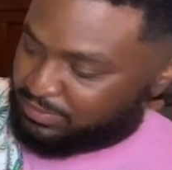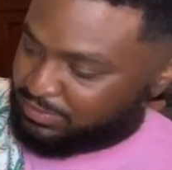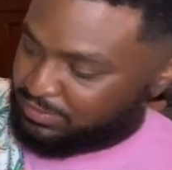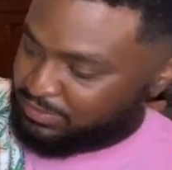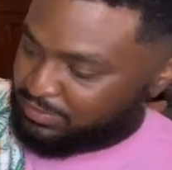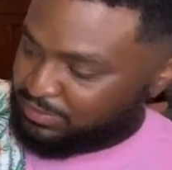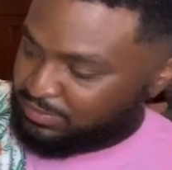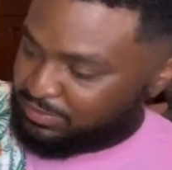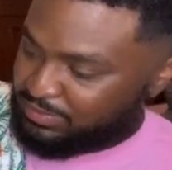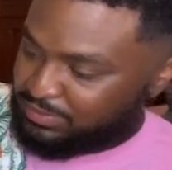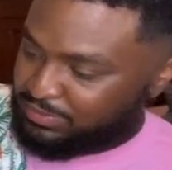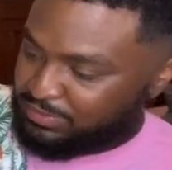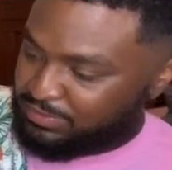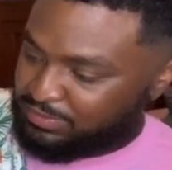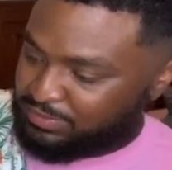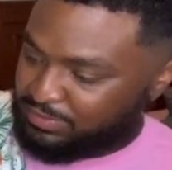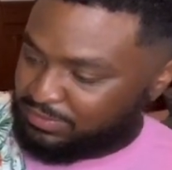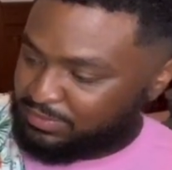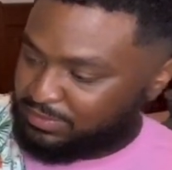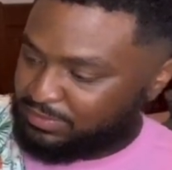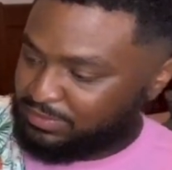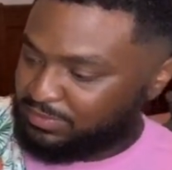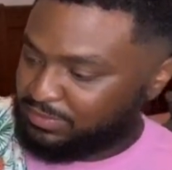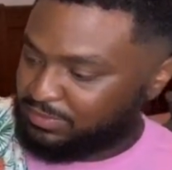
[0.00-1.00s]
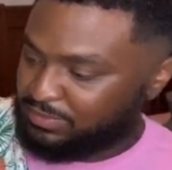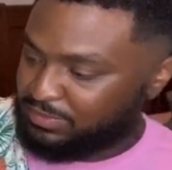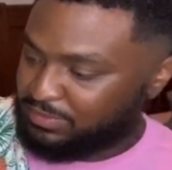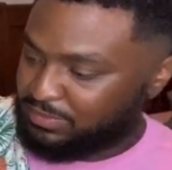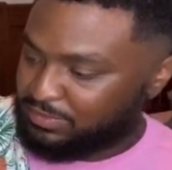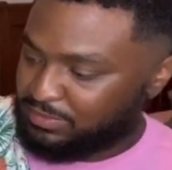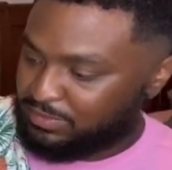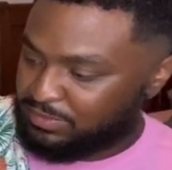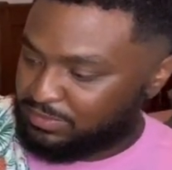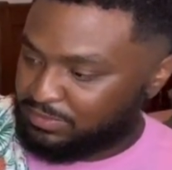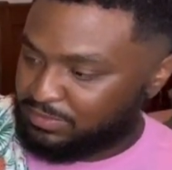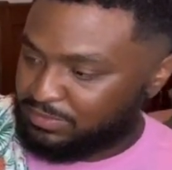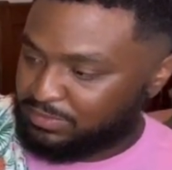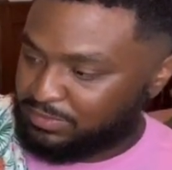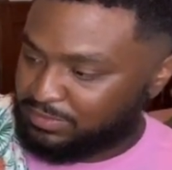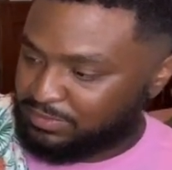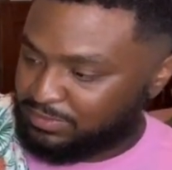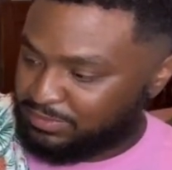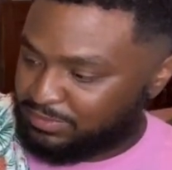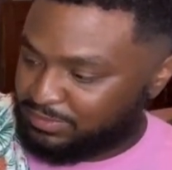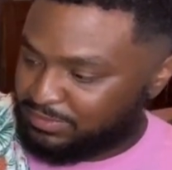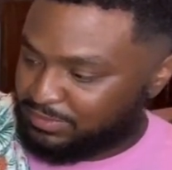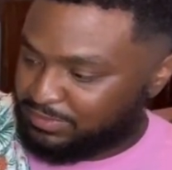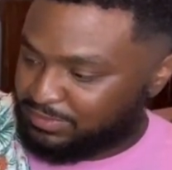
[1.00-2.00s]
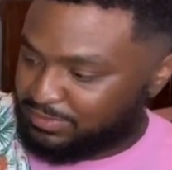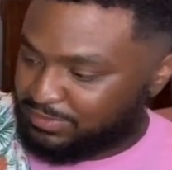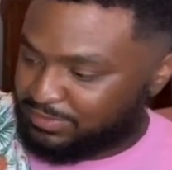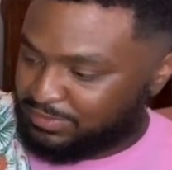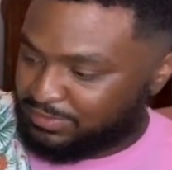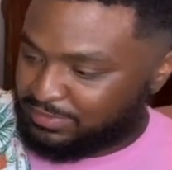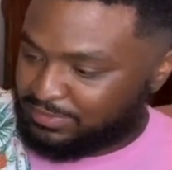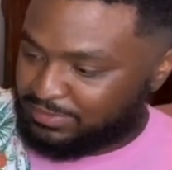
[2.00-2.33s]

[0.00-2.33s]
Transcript: This person isn't speaking.